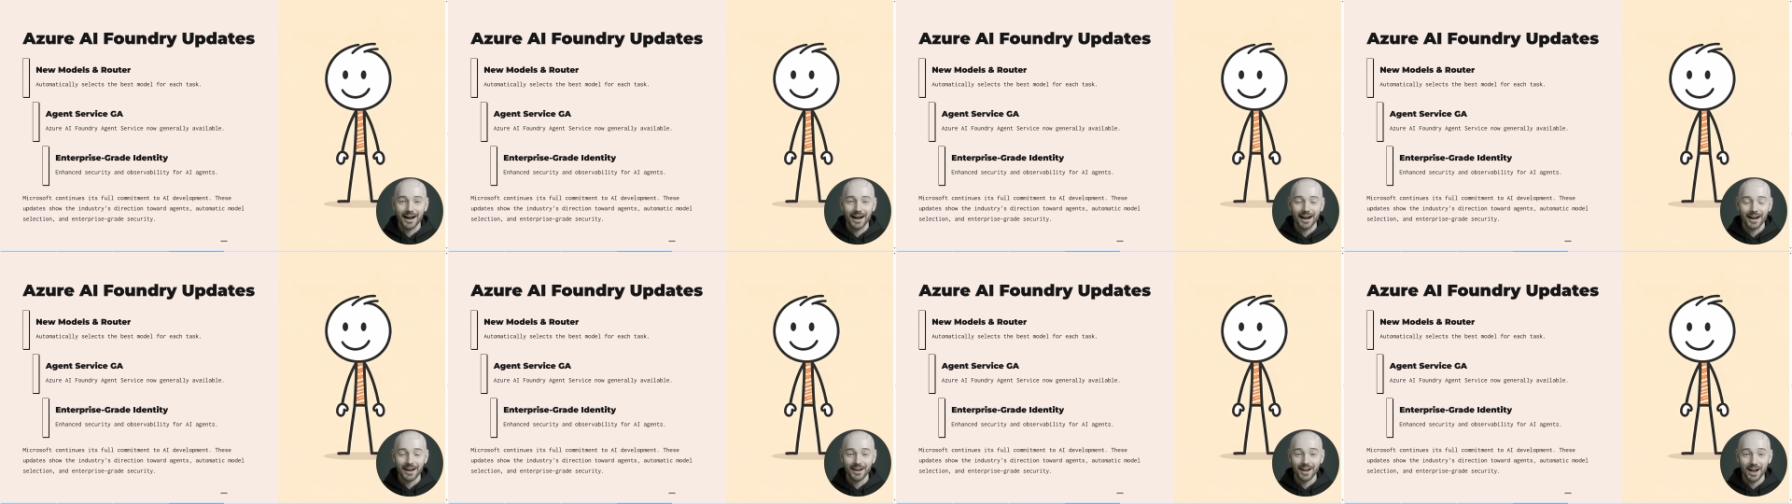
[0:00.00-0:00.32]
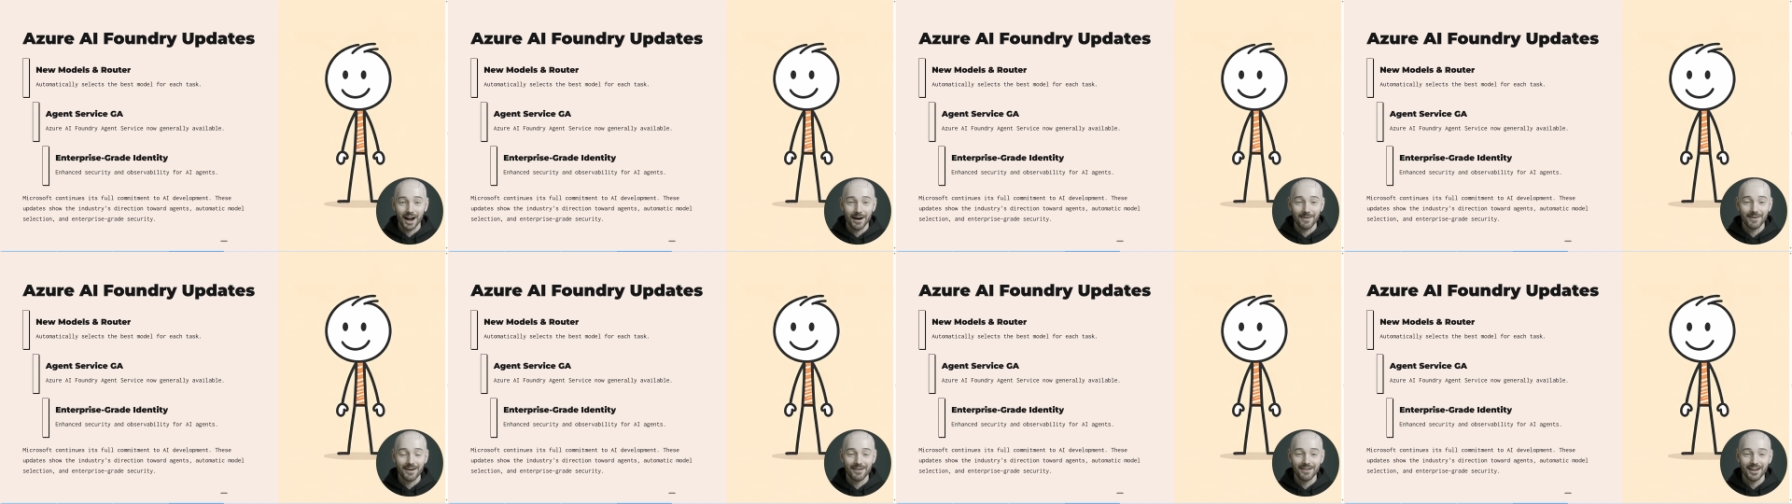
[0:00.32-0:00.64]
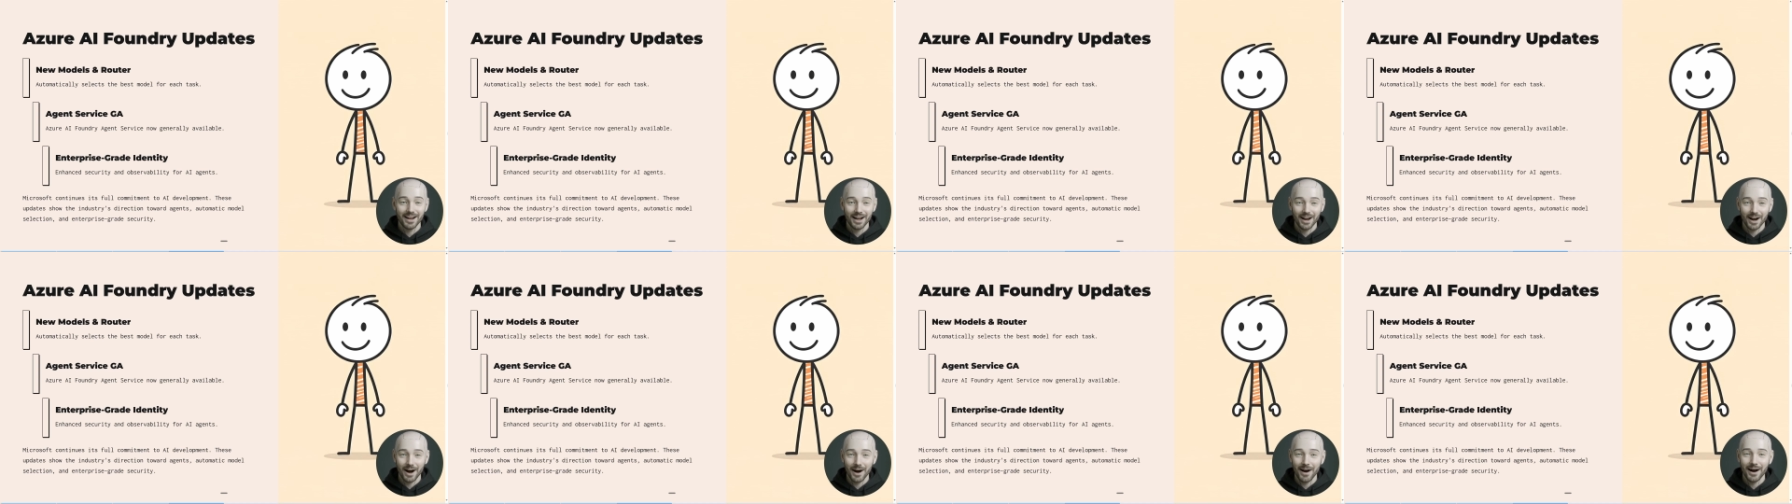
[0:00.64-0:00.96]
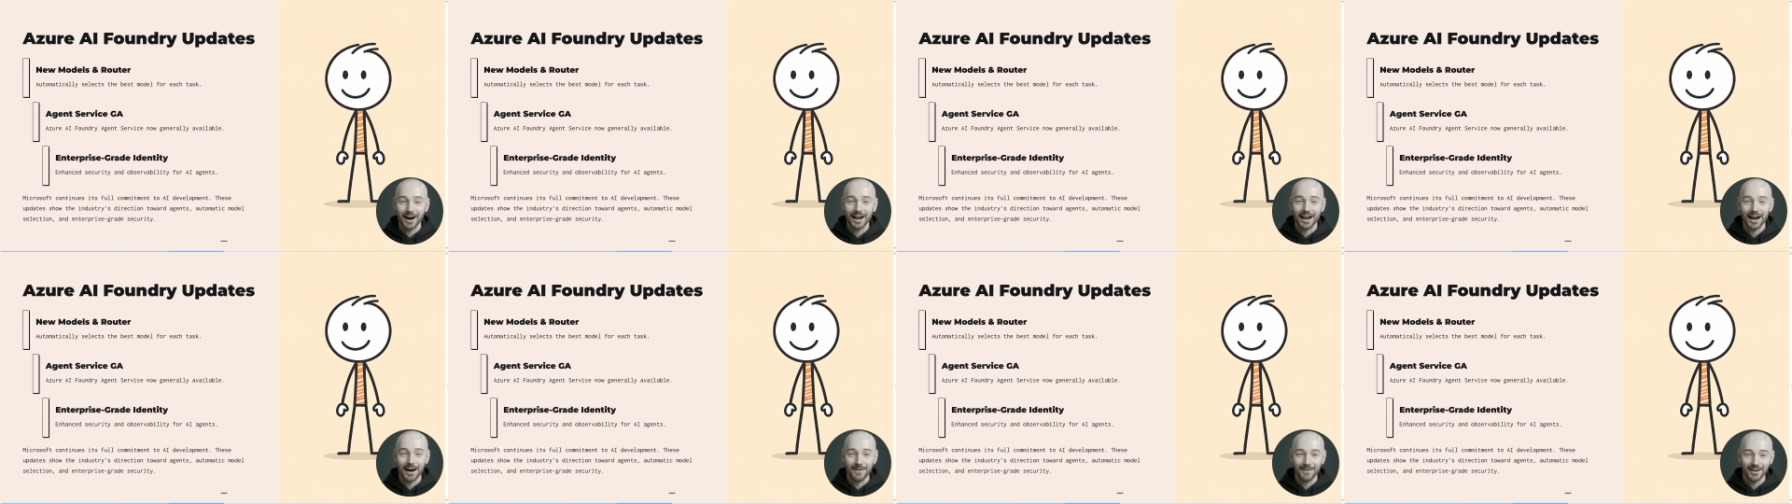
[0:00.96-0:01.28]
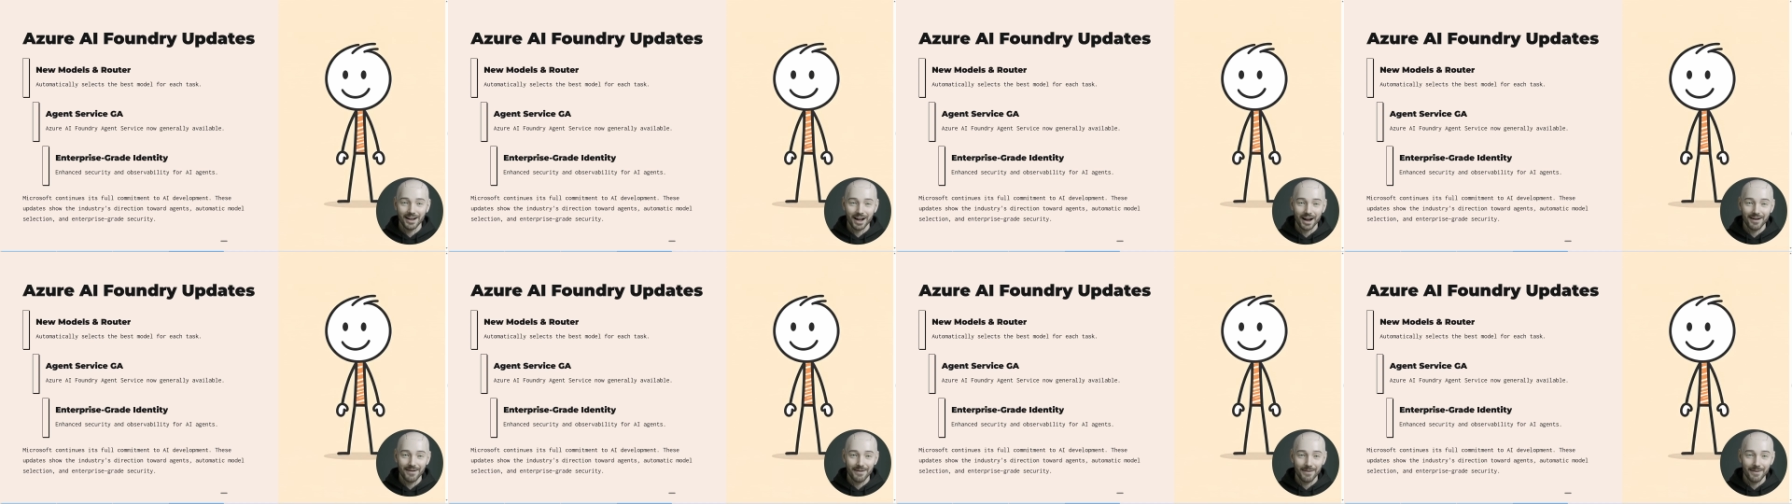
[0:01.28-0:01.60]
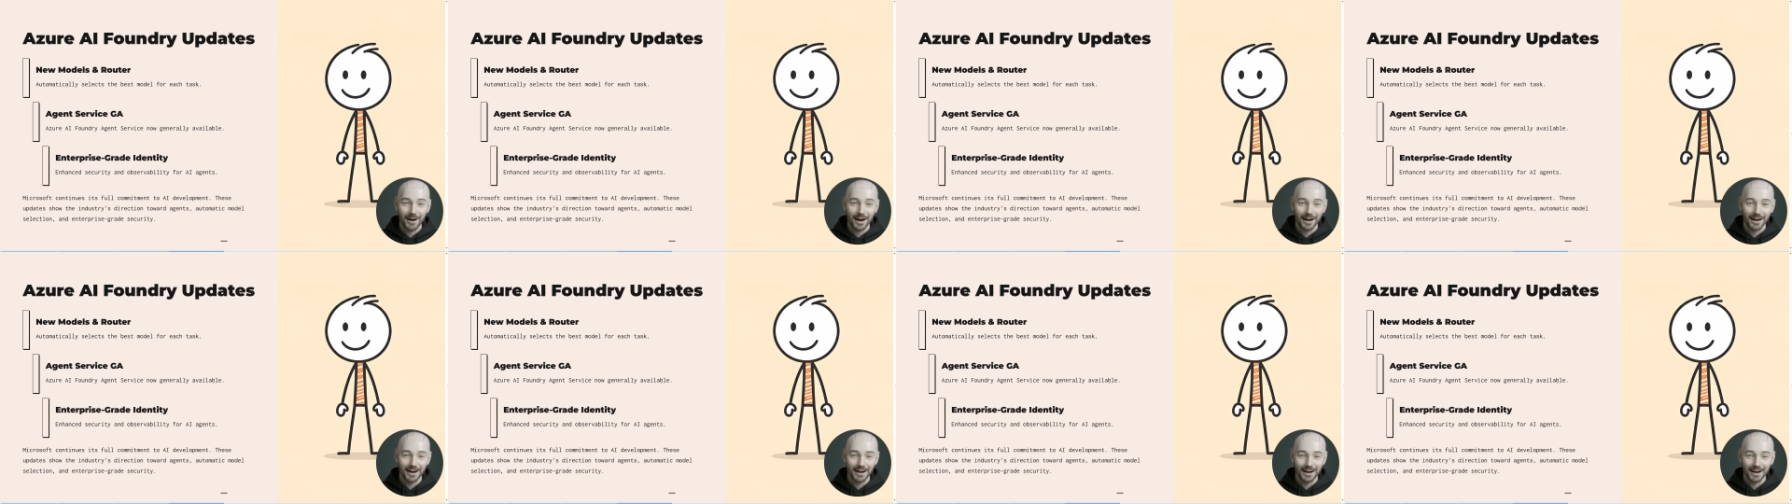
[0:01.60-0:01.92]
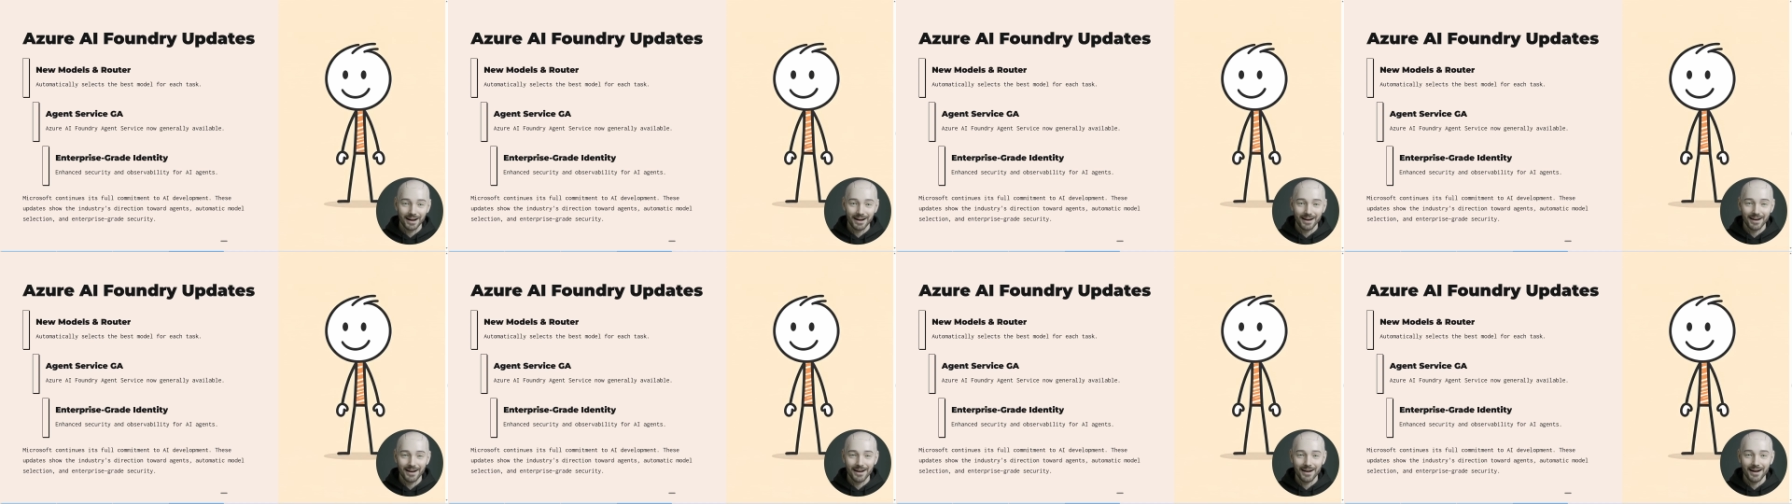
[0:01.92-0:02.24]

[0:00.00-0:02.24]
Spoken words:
in terms of security and observability.